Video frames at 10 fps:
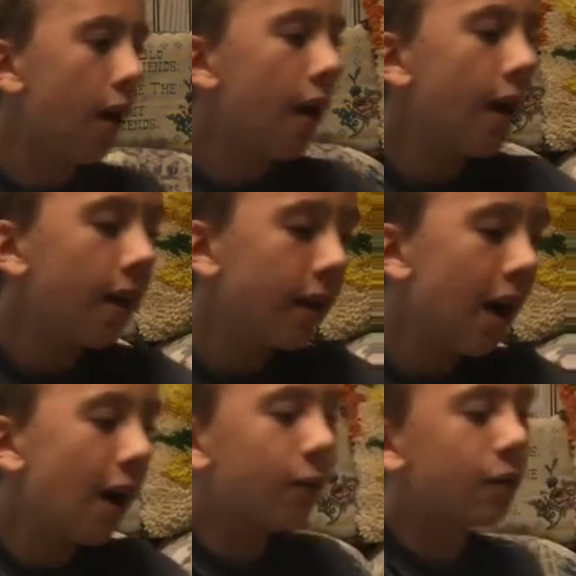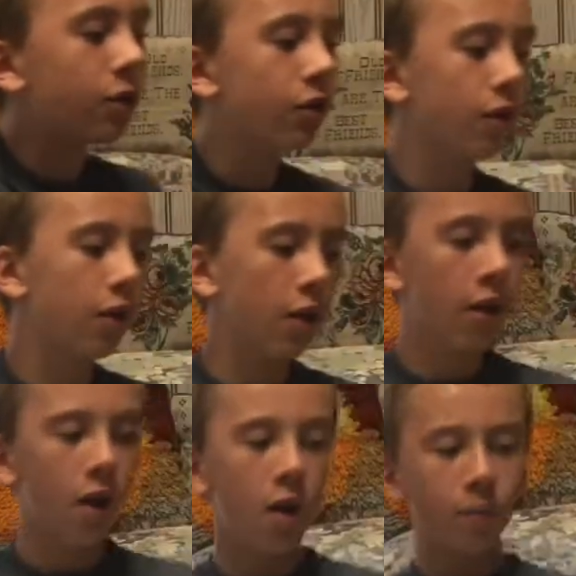And I was,
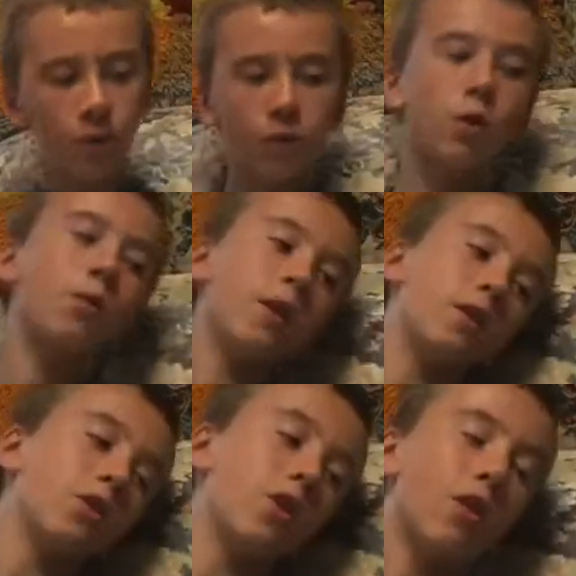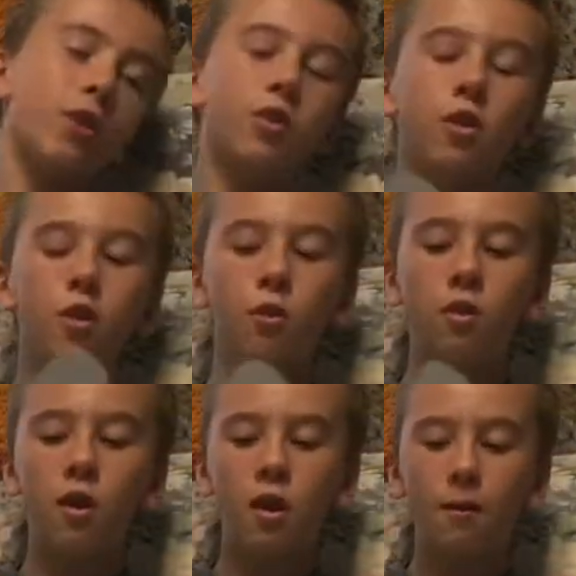before we get started
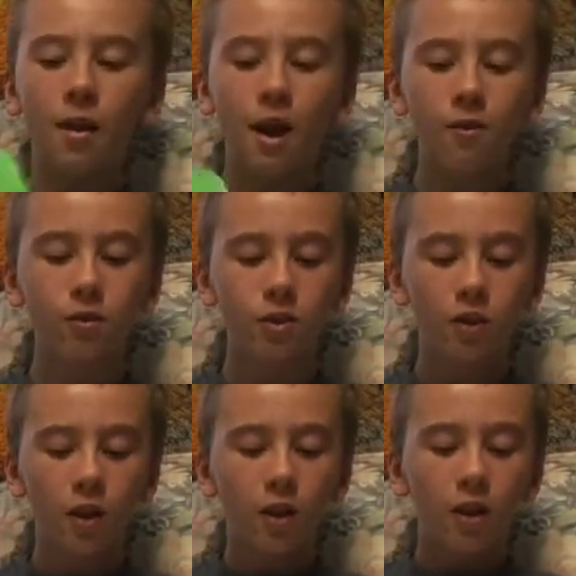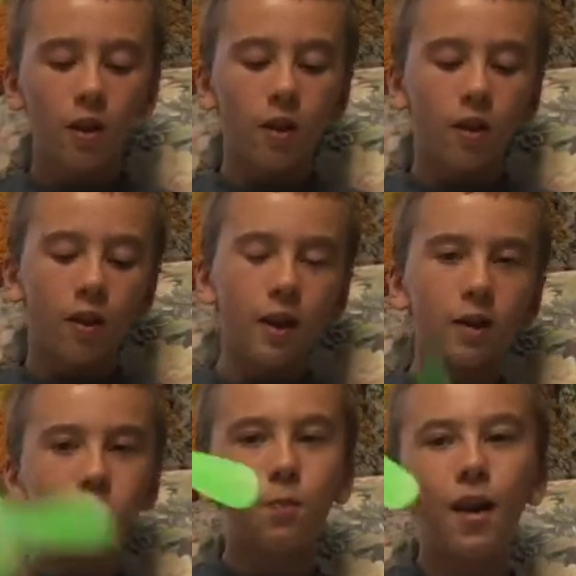too, I was
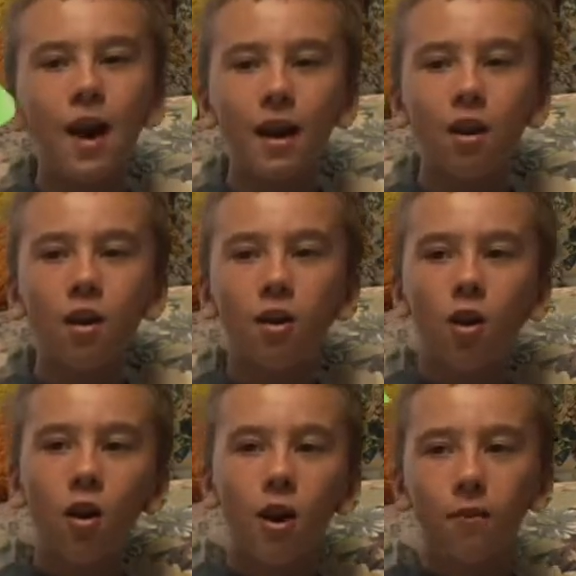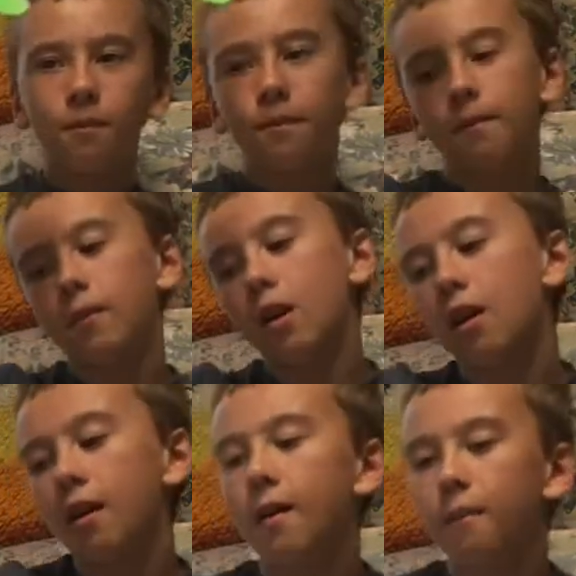inspired on
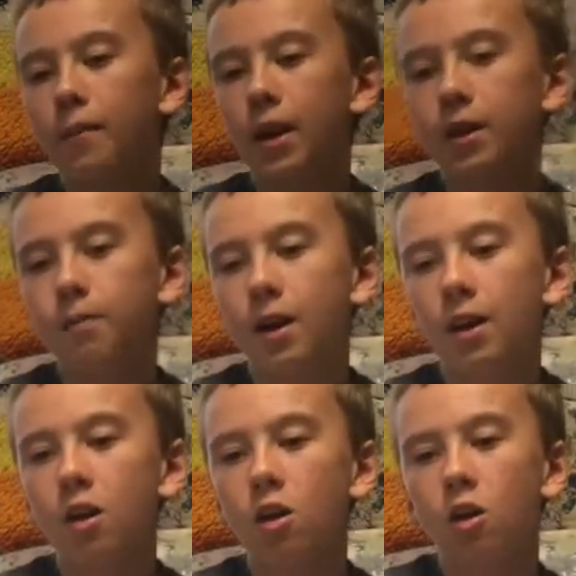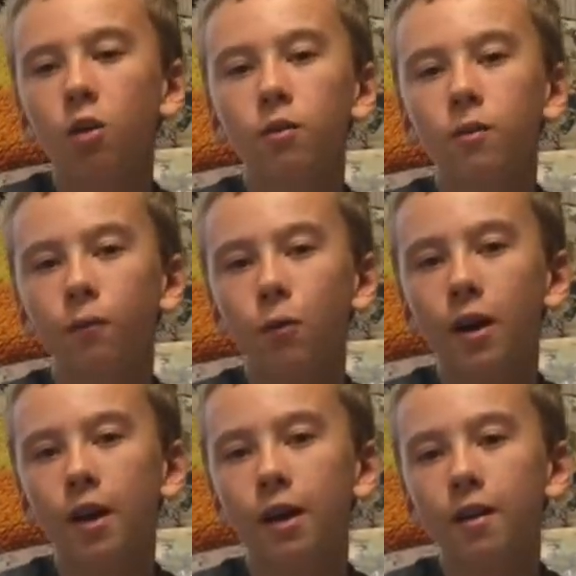making my own
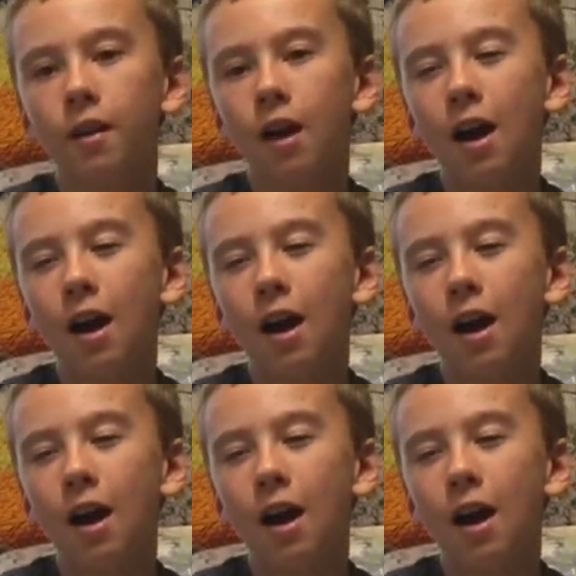when